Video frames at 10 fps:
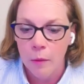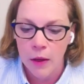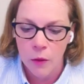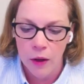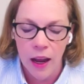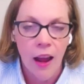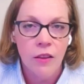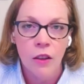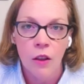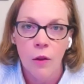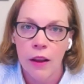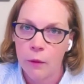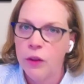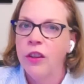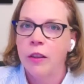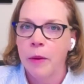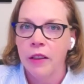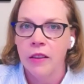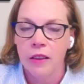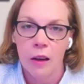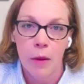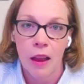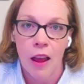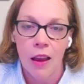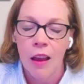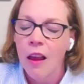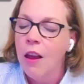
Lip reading: is going to ask you and what your experience is going to be like.